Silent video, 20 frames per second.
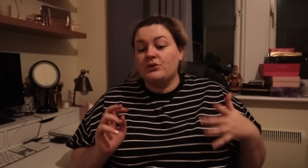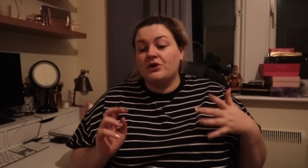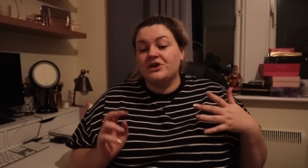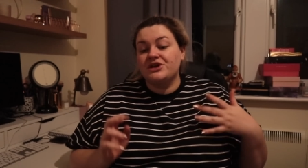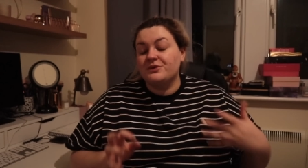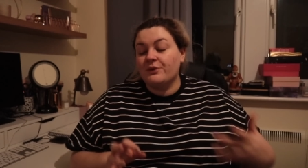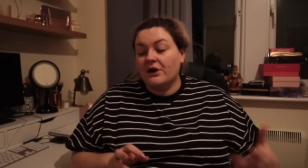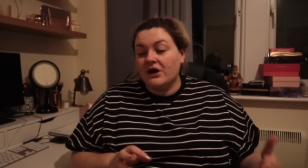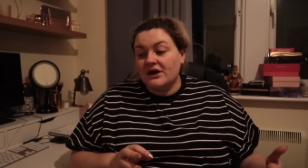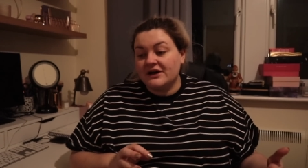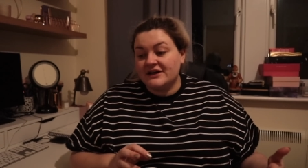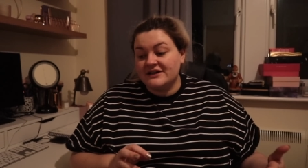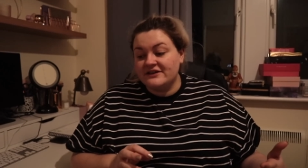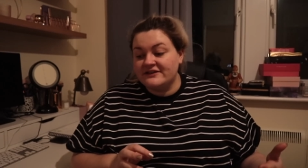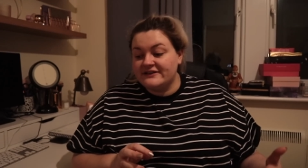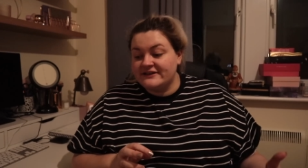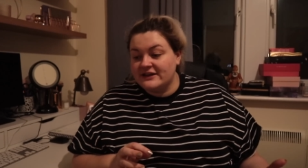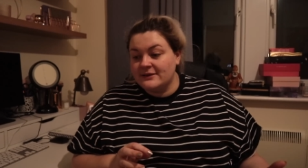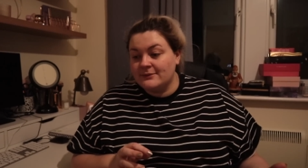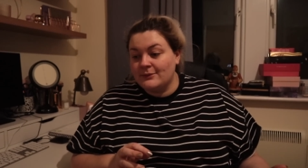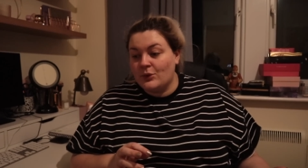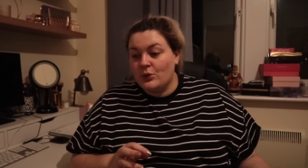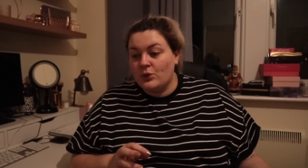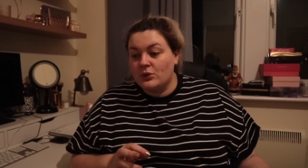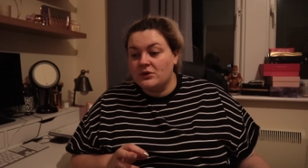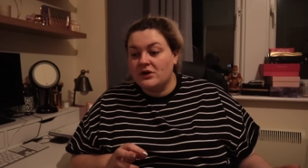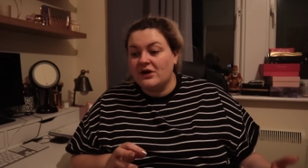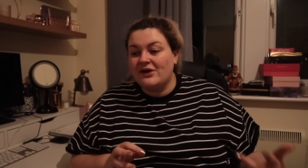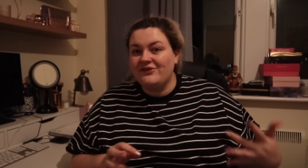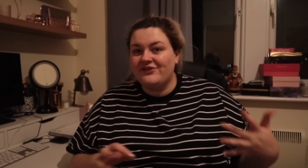what you are going to see
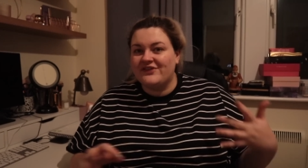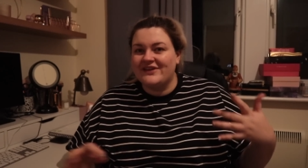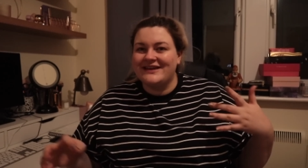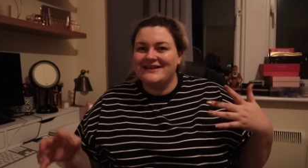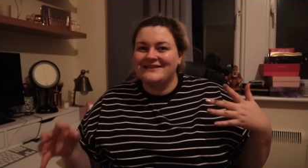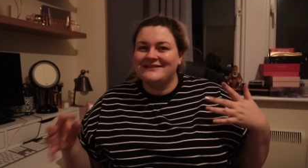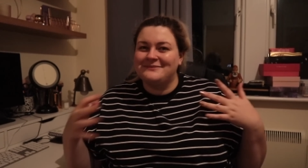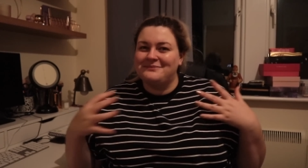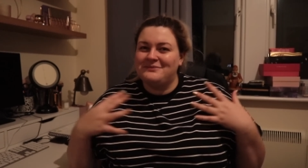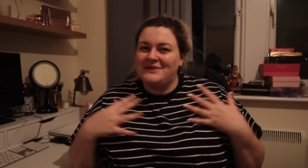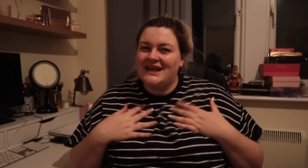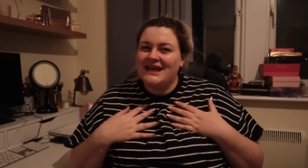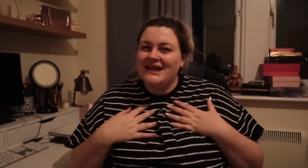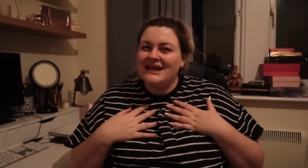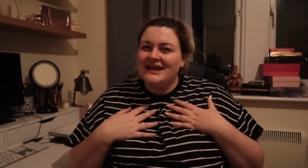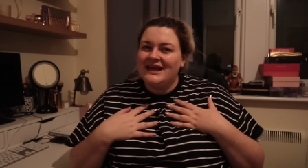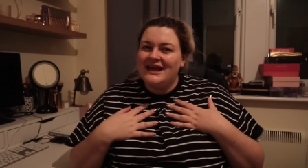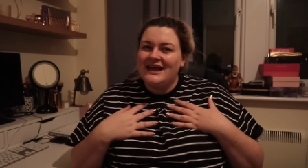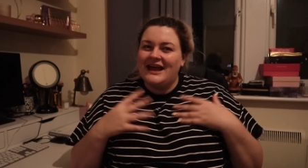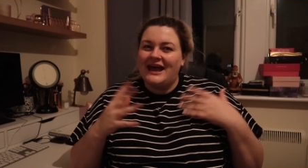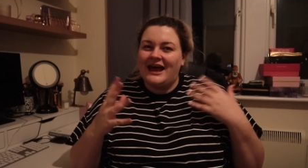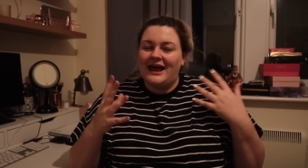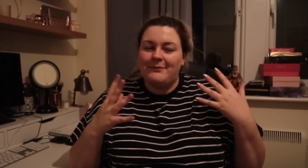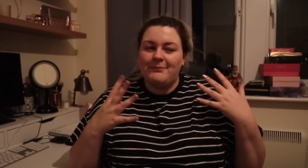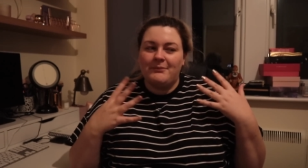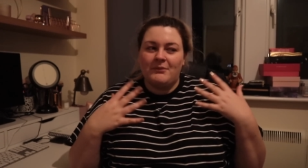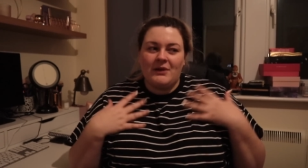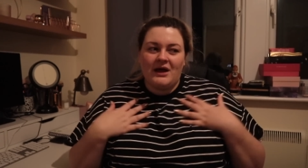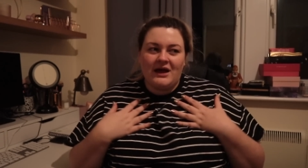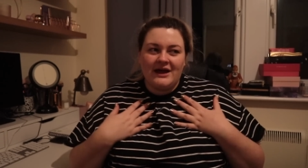more of is me
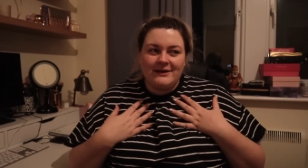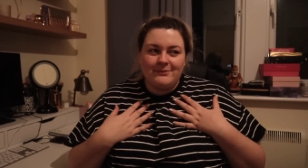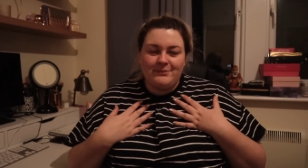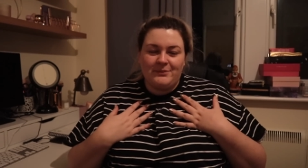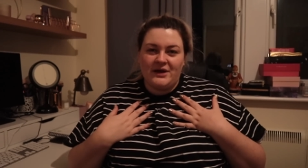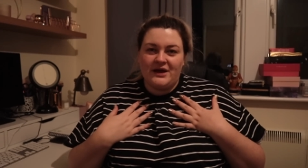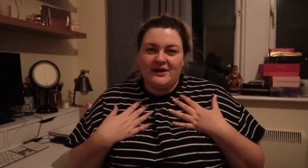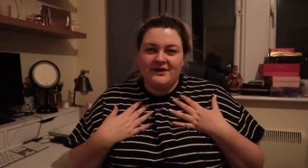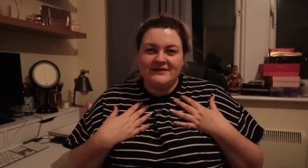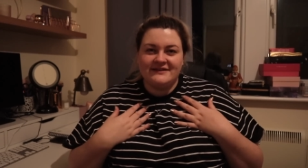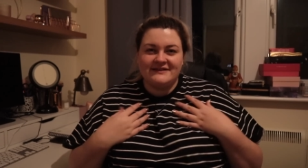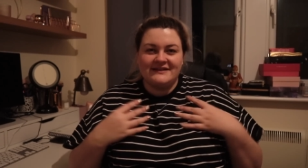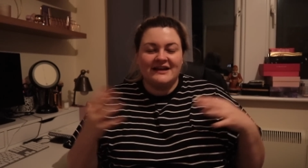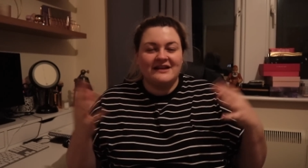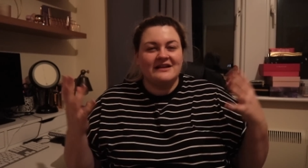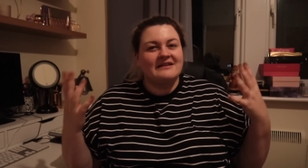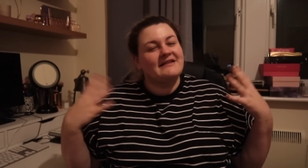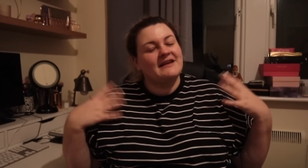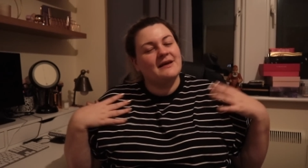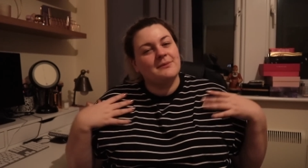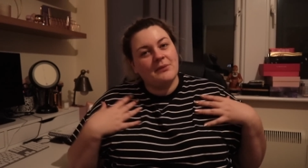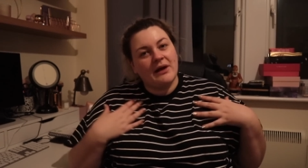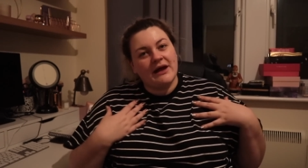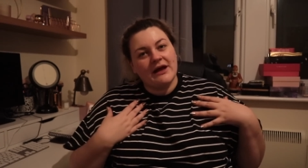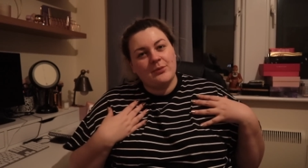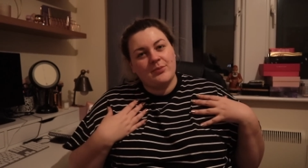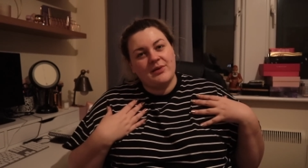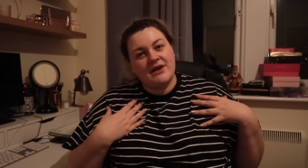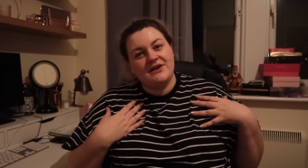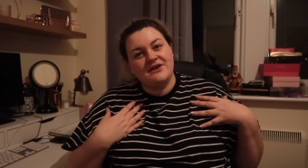and my personality and my
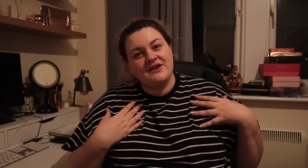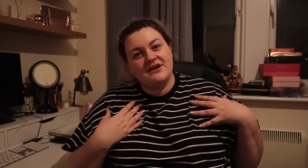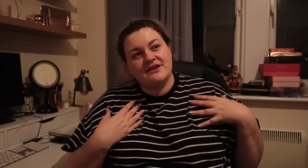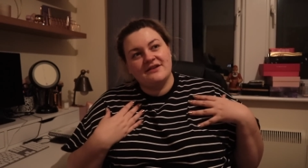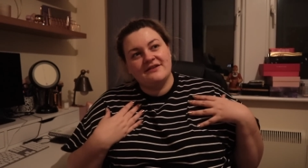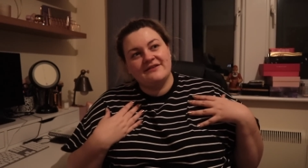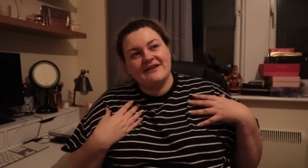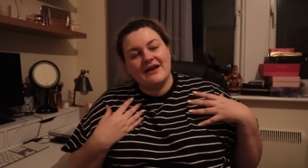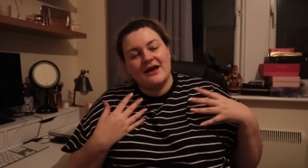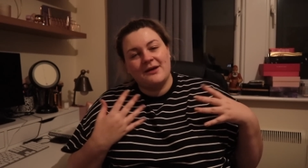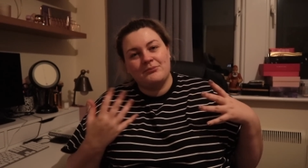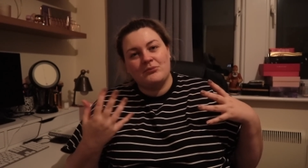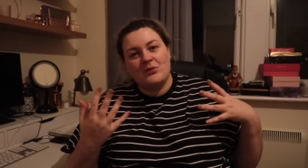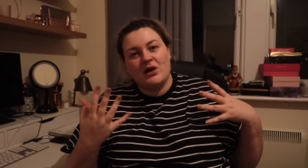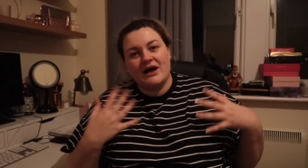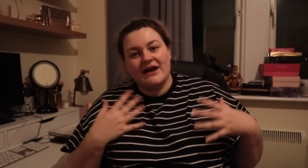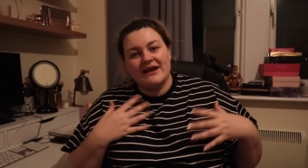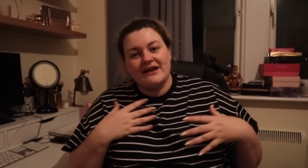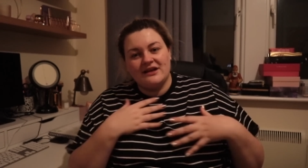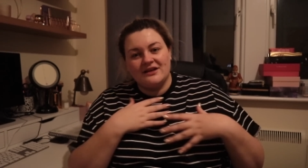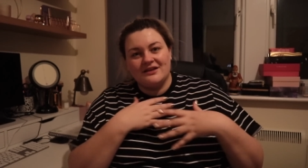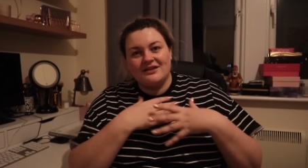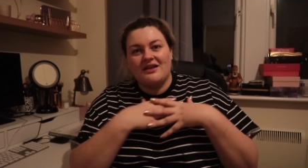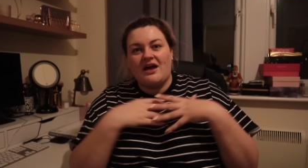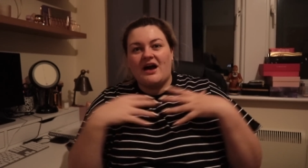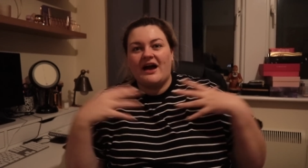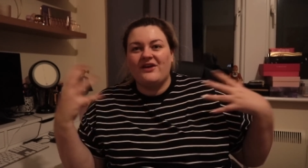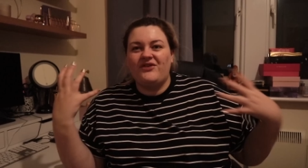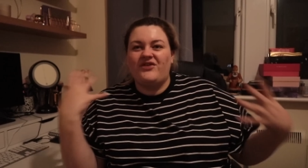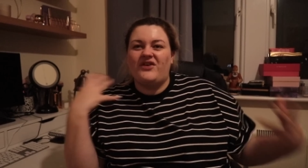opinions and my
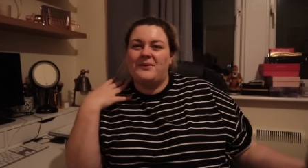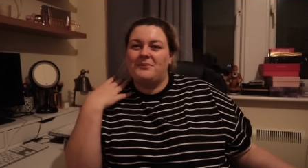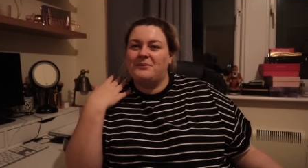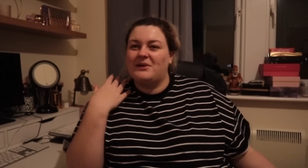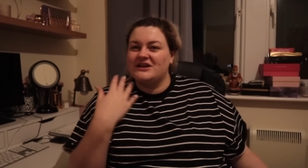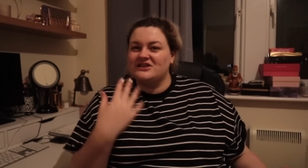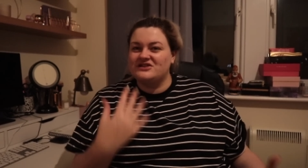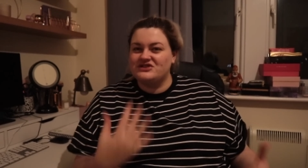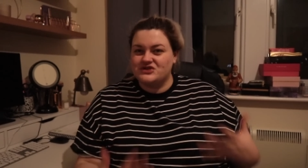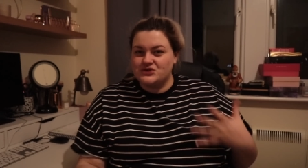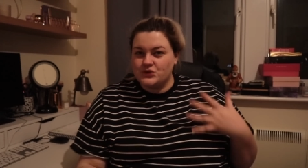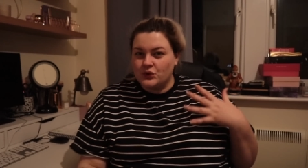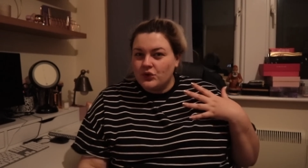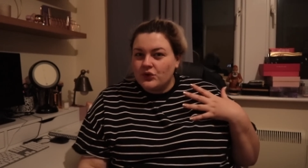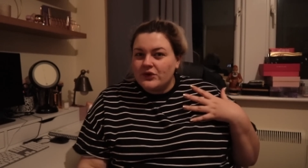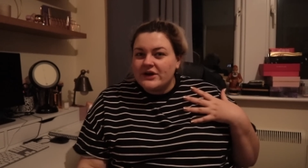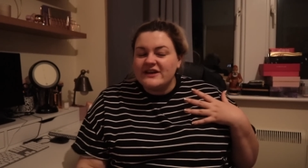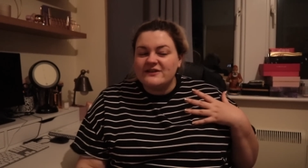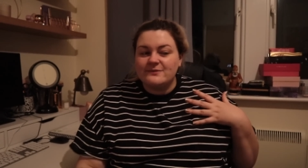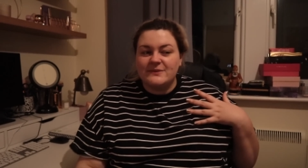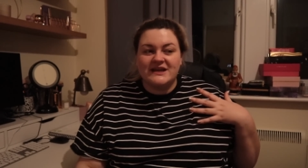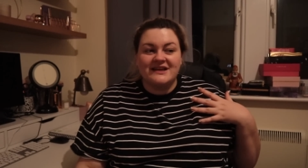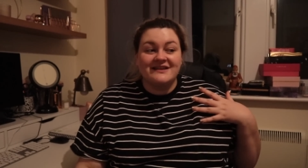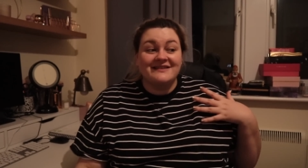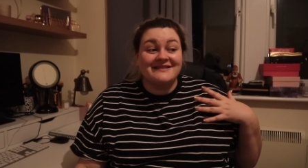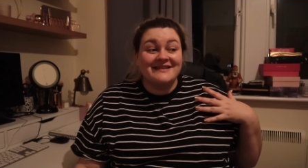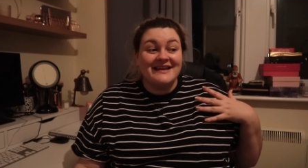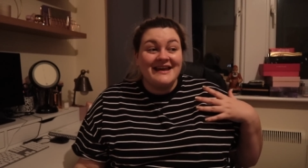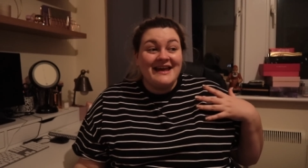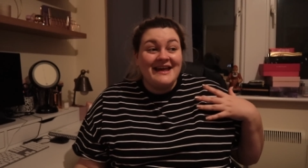life and my stories,
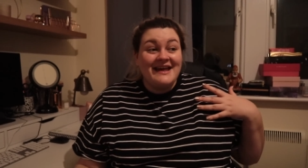because